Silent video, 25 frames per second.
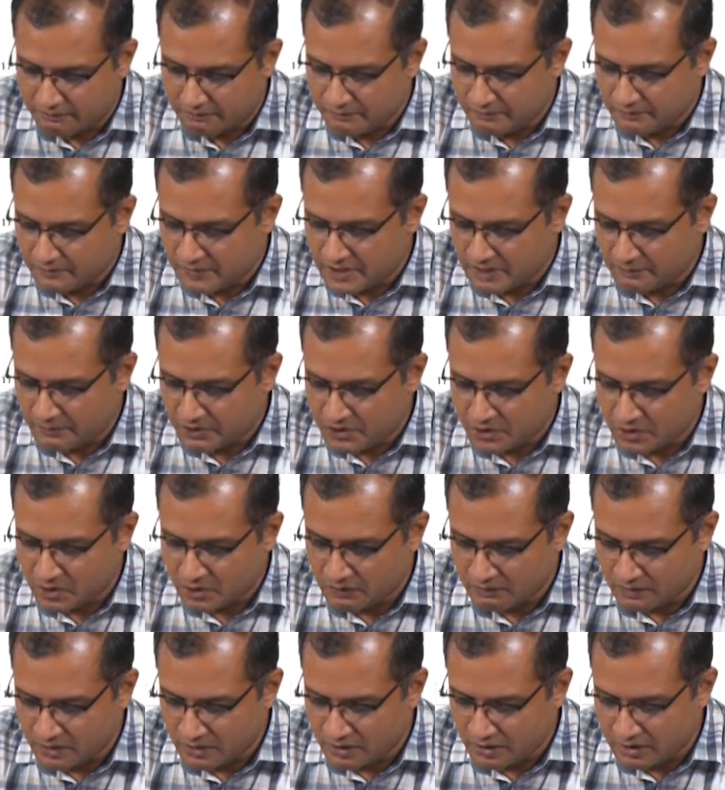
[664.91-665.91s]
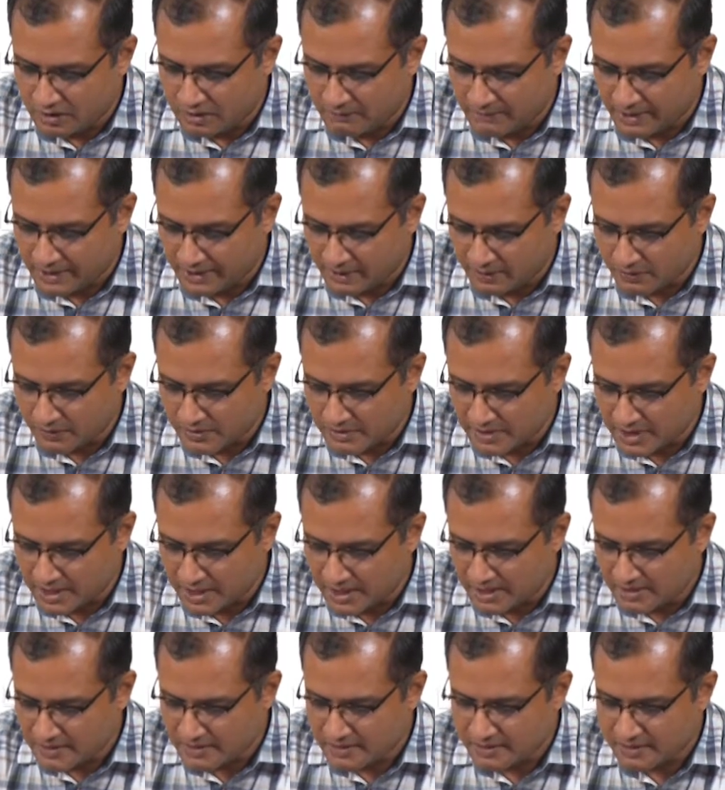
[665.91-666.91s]
summation over all micro
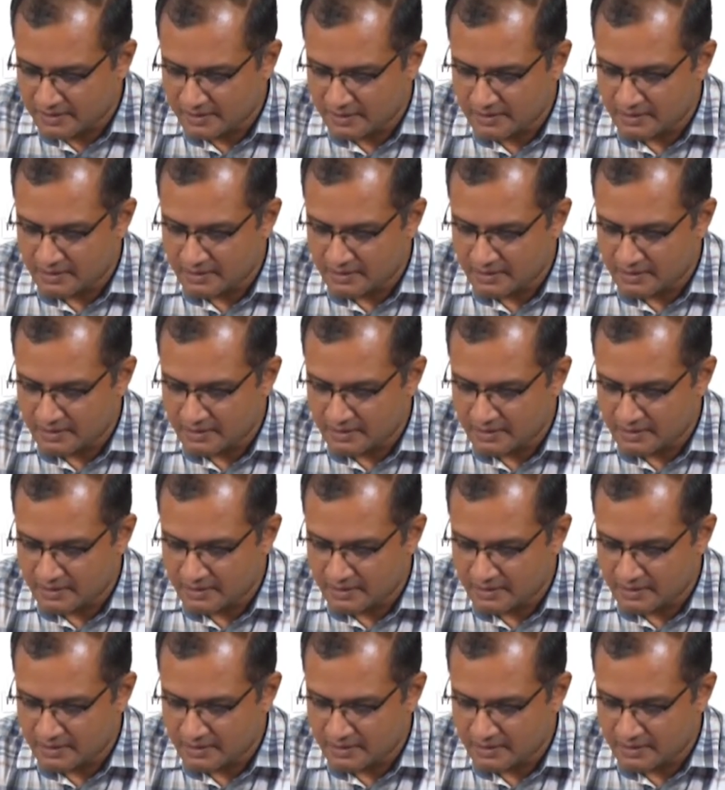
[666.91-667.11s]
states